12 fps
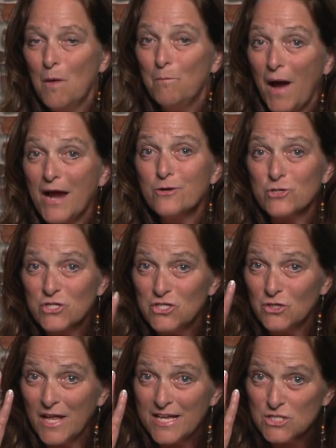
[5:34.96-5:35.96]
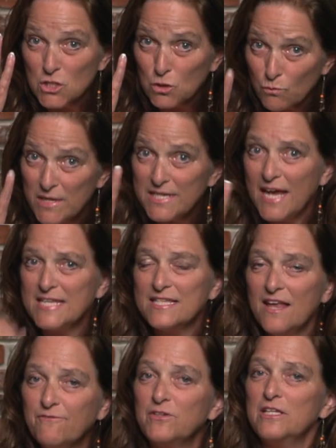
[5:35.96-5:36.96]
buyer still has 3 days
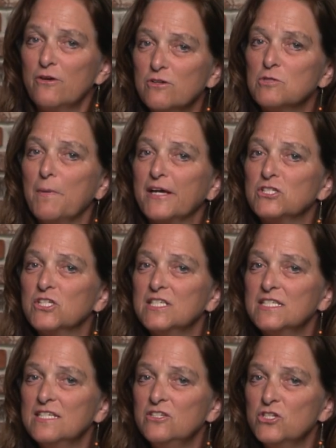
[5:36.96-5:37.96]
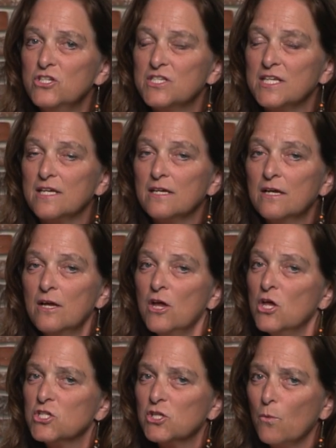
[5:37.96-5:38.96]
left in their inspection contingency.
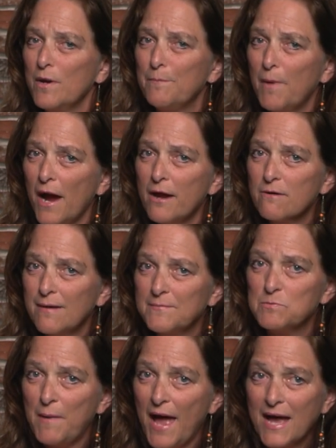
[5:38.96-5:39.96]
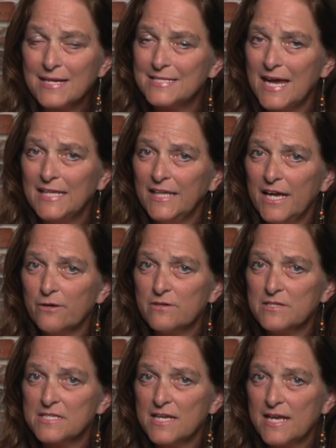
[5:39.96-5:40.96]
So when buyer comes back a day later and
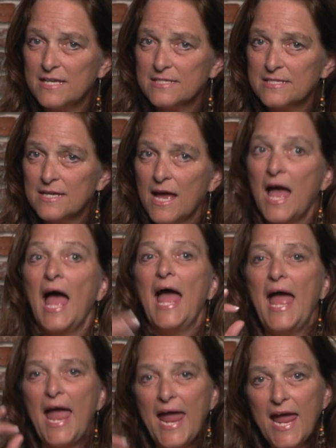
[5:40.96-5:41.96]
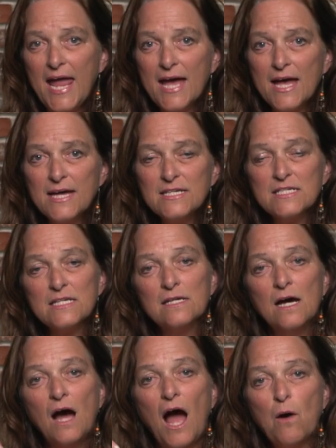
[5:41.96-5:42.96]
says, and
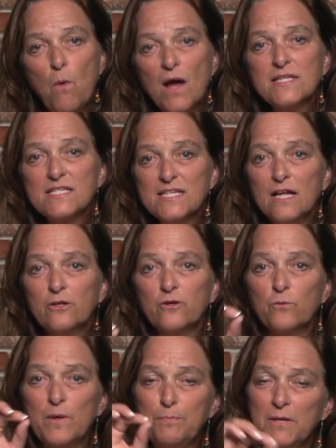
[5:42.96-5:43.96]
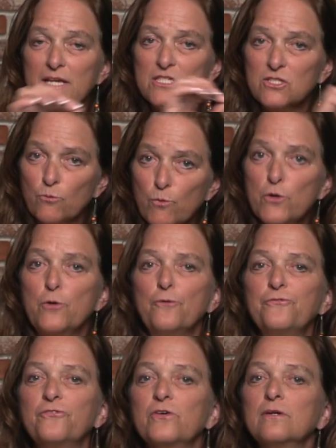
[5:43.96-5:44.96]
I want seller to replace the
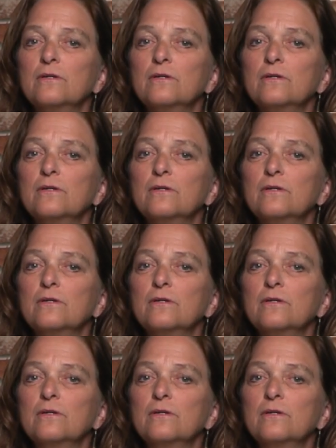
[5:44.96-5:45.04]
roof,